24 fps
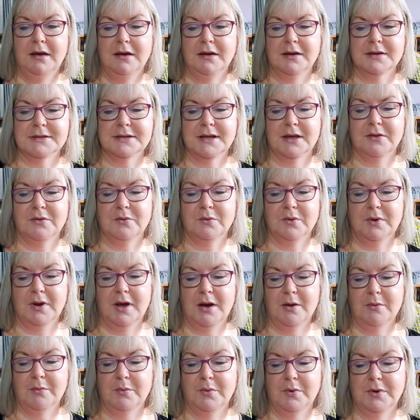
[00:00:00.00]
because I thought
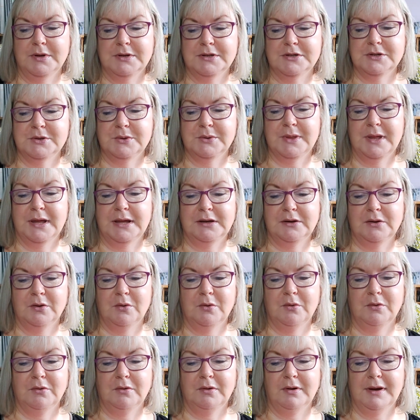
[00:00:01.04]
I would do that
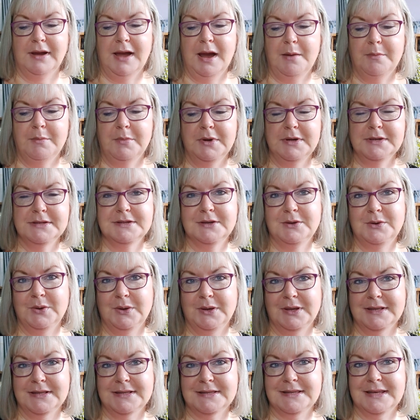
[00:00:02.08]
on camera so you
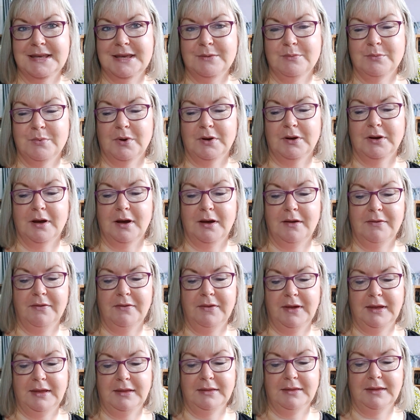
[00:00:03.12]
can see what I
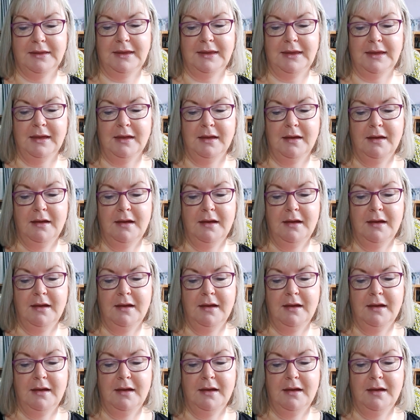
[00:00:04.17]
think the,